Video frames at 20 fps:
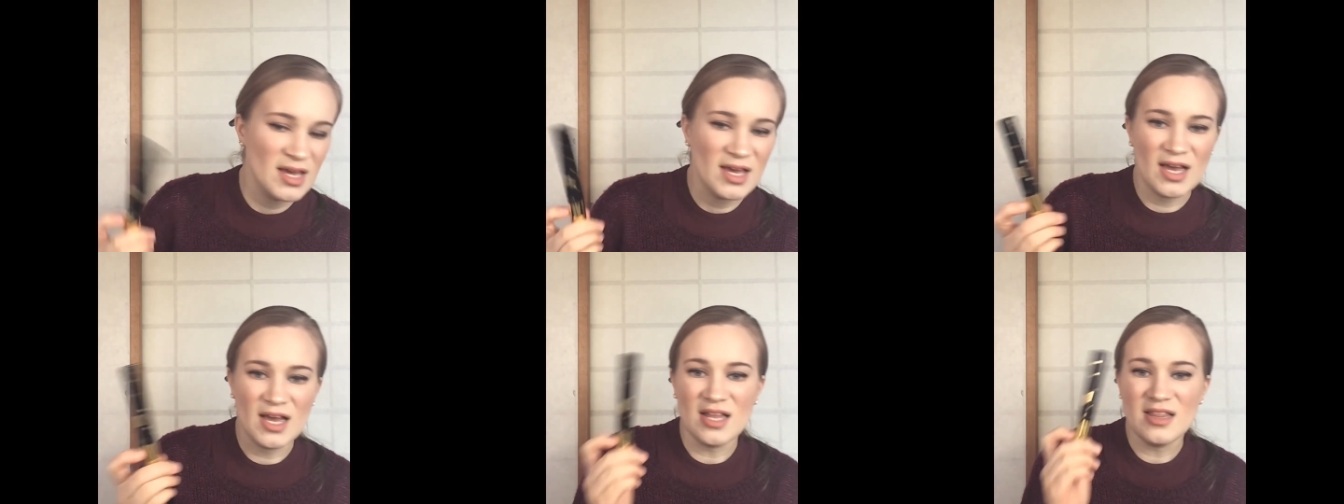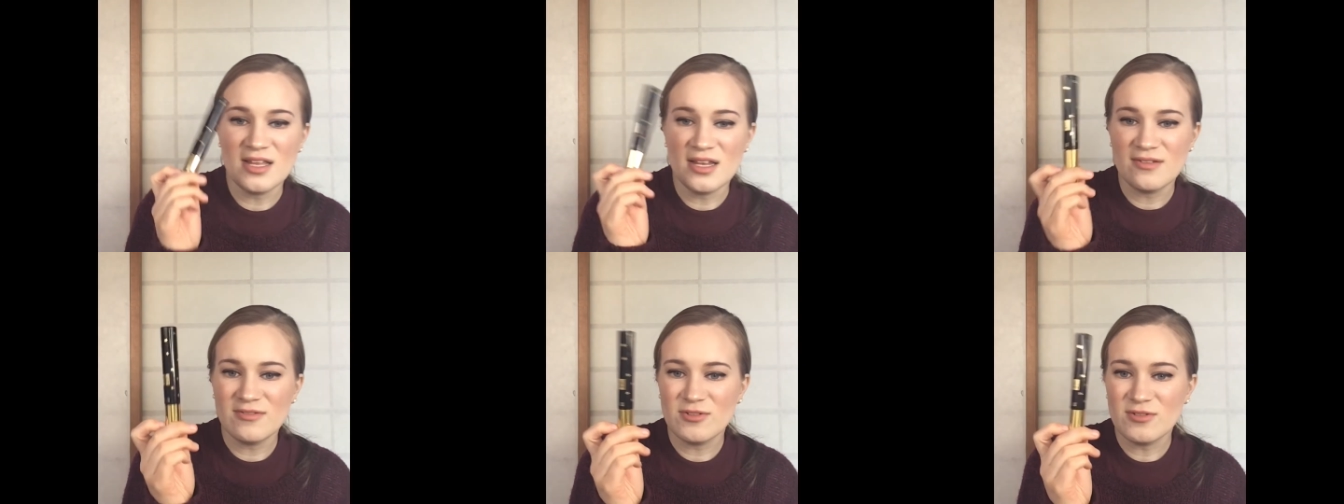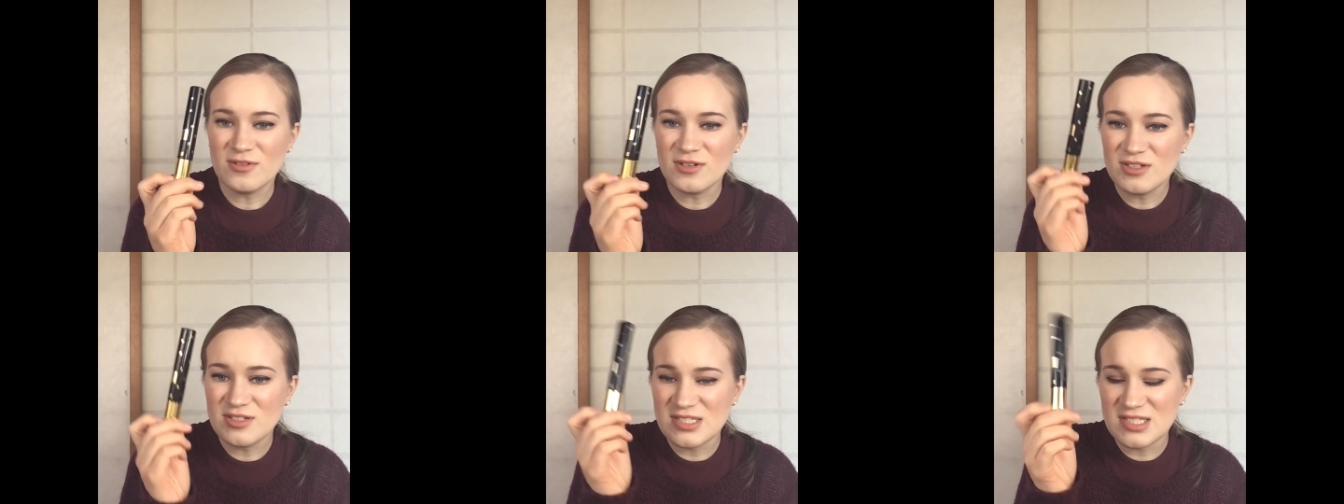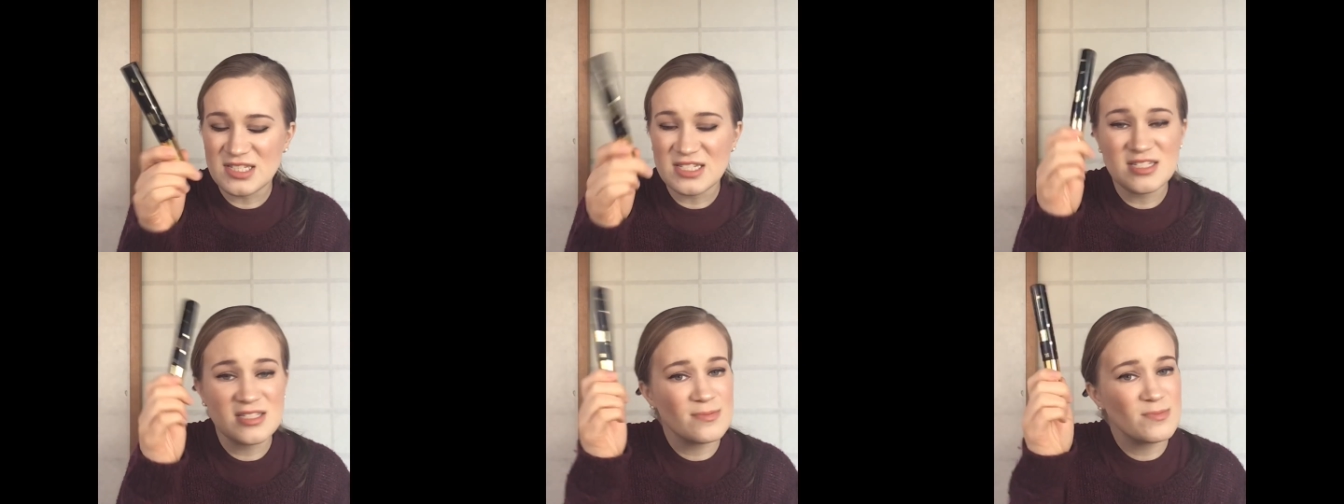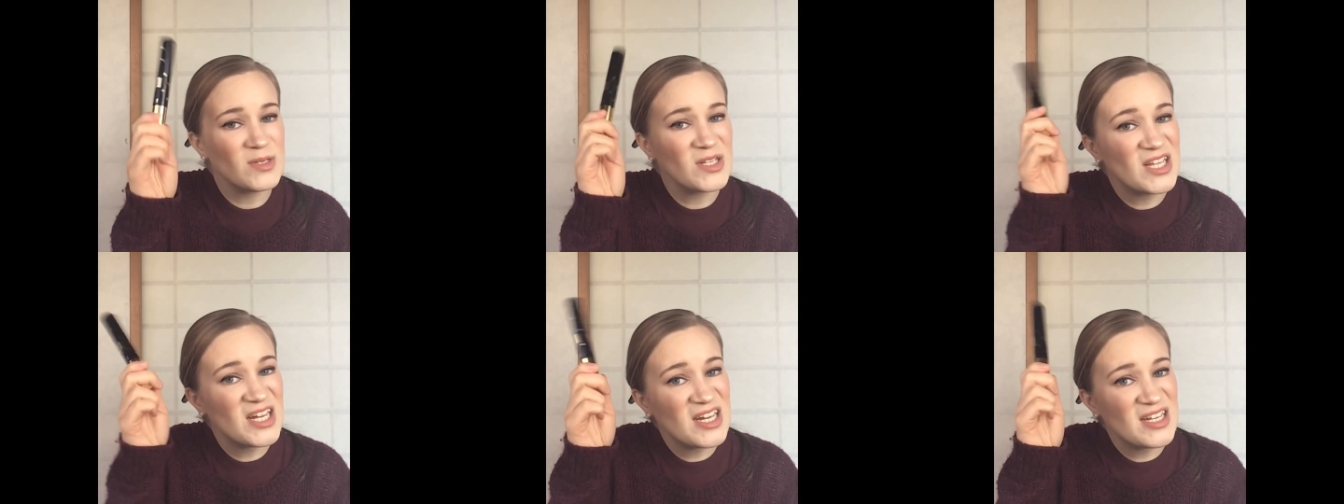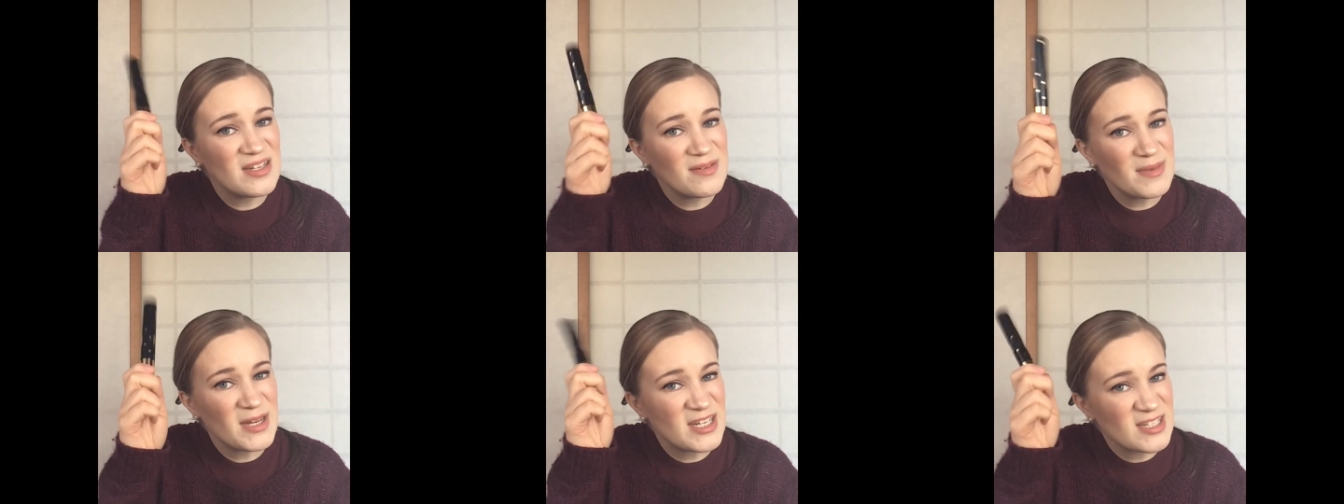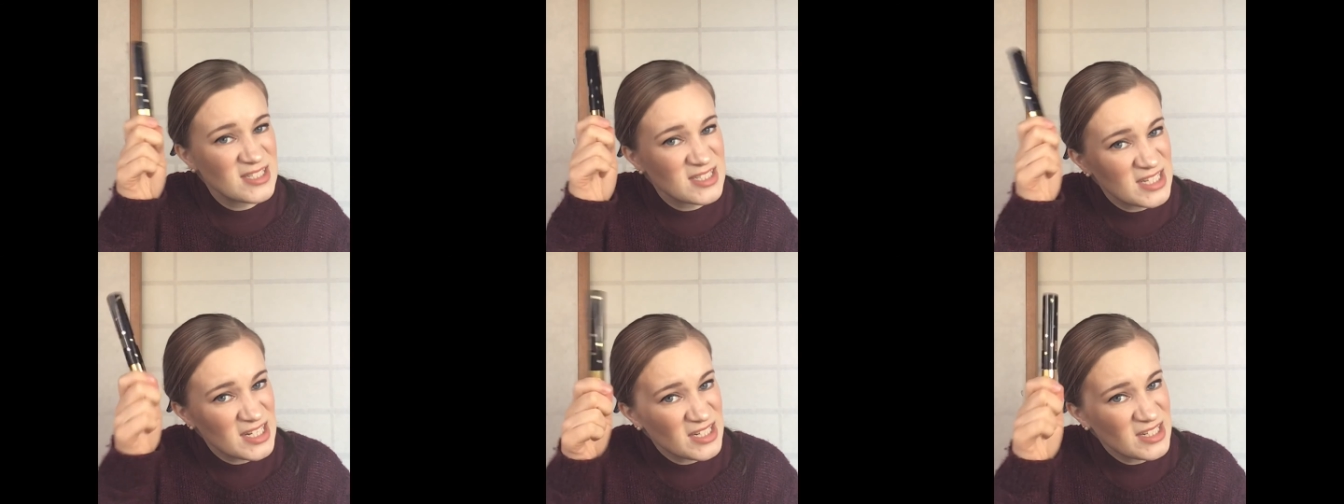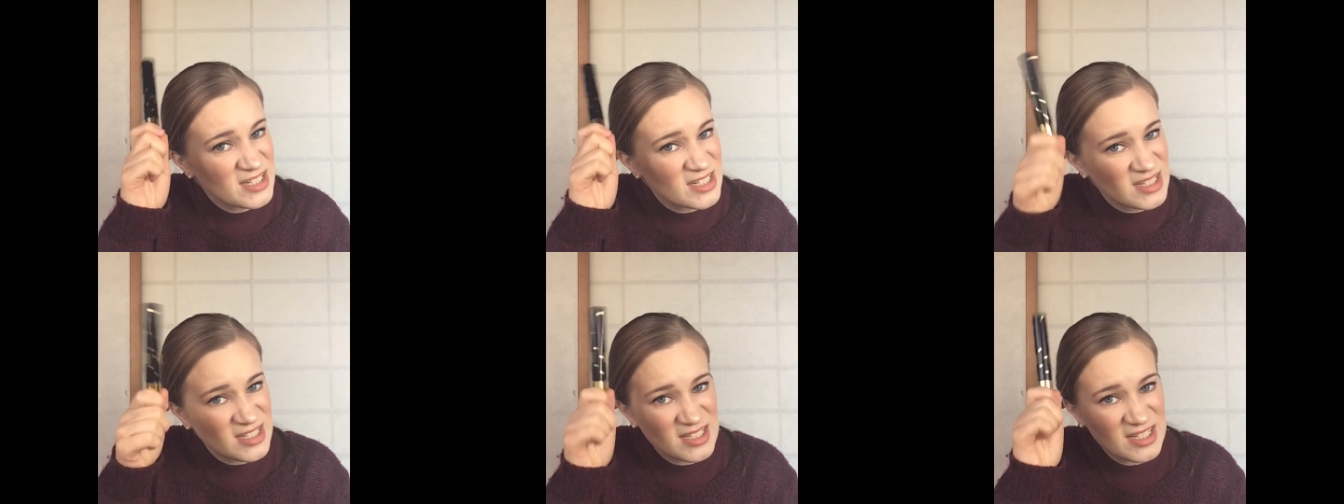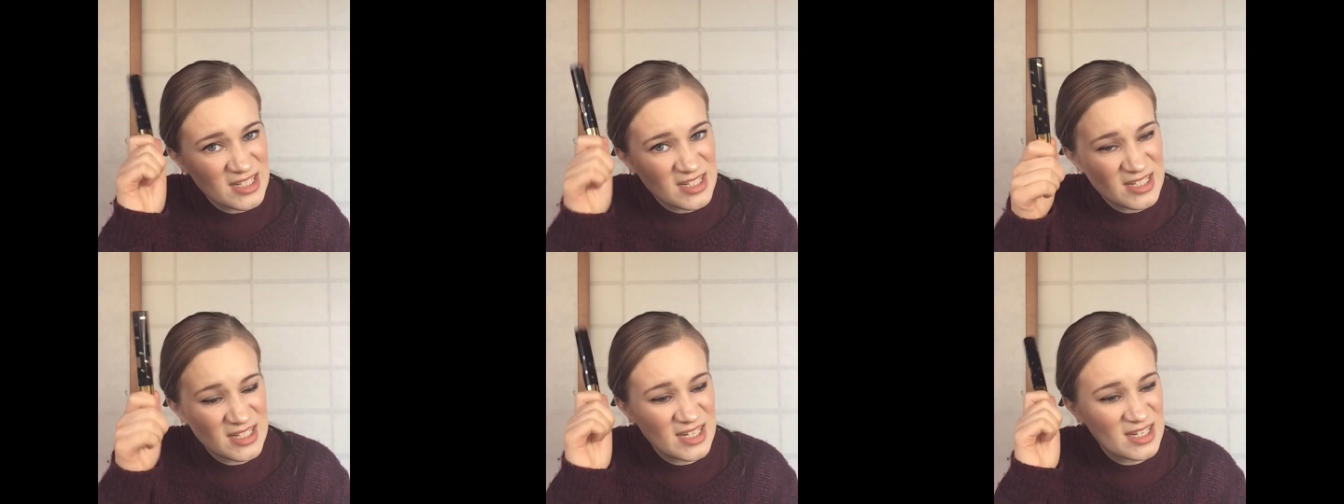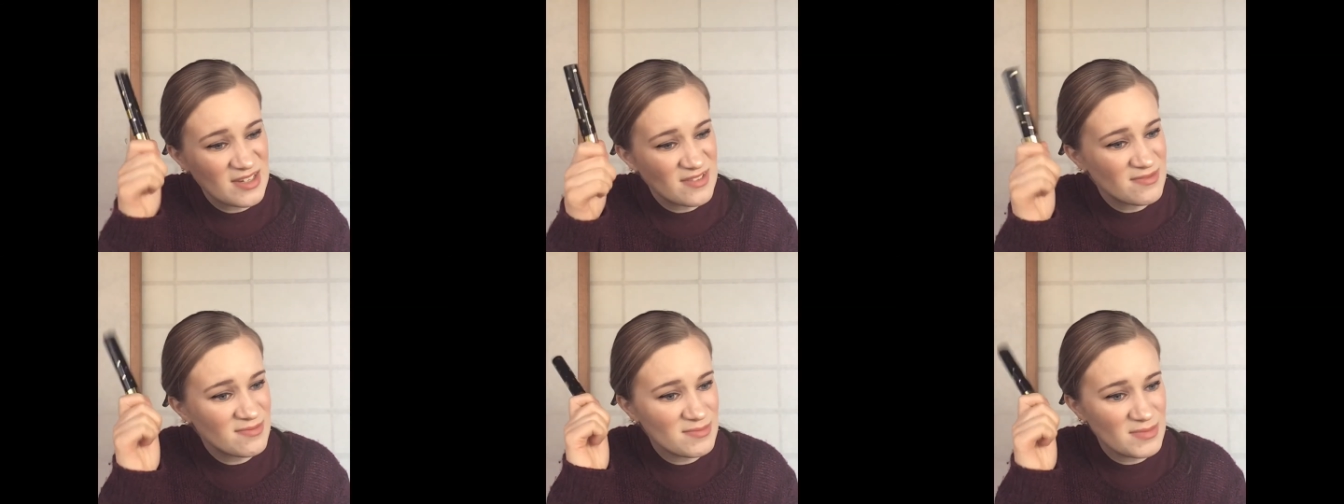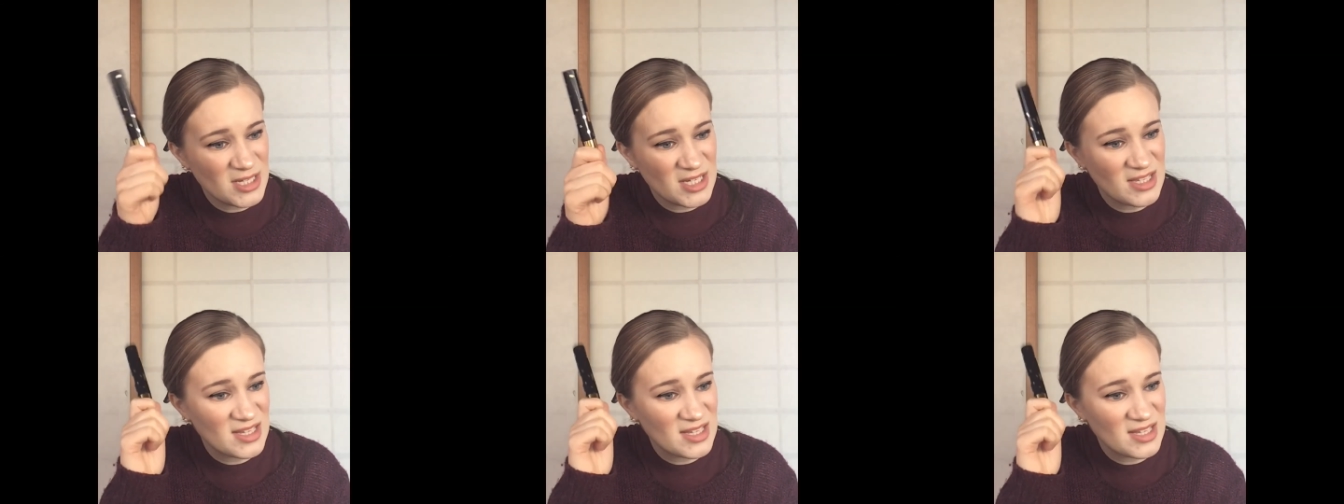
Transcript: And then of course this Milani mascara that gave me